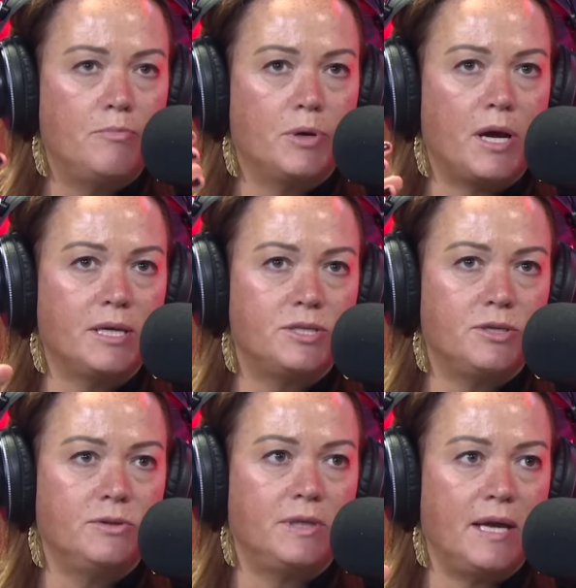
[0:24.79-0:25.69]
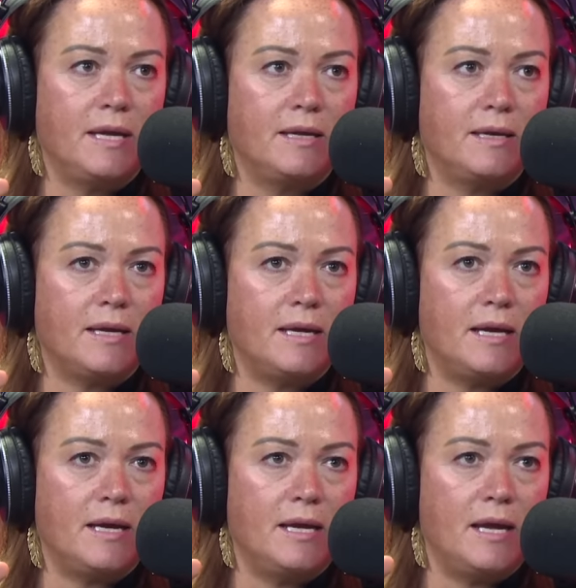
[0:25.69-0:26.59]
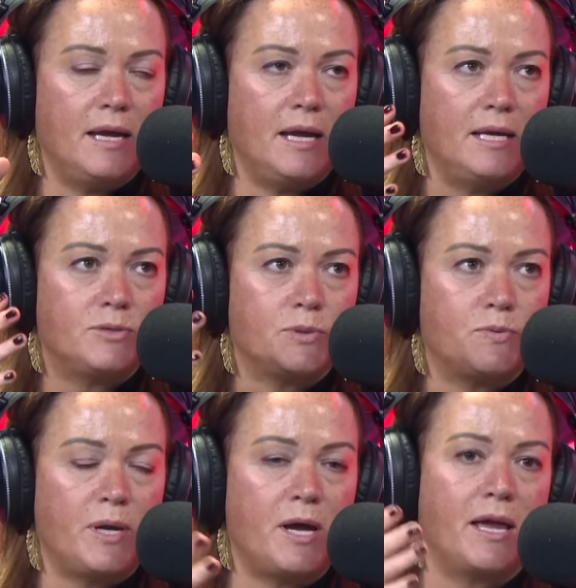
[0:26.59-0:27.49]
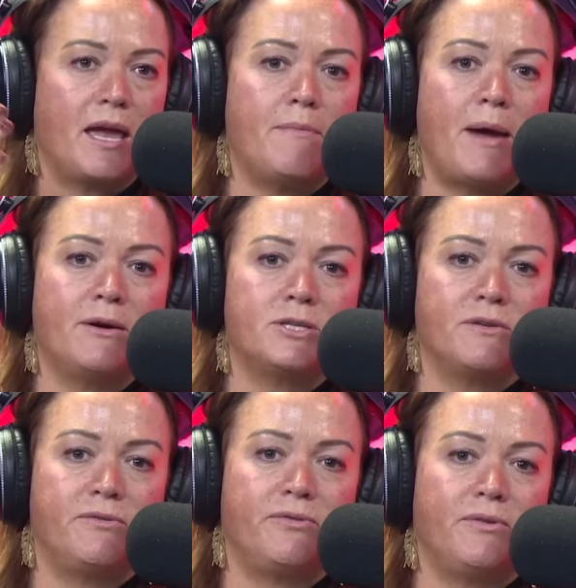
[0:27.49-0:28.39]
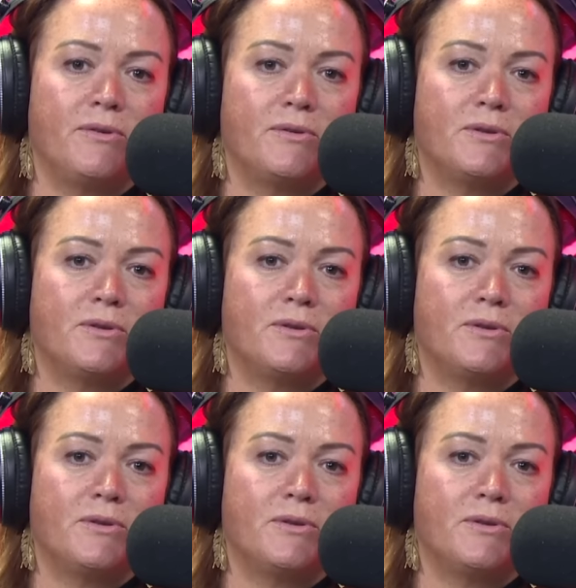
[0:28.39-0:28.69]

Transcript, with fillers: but I do think it, it, it was what I came out of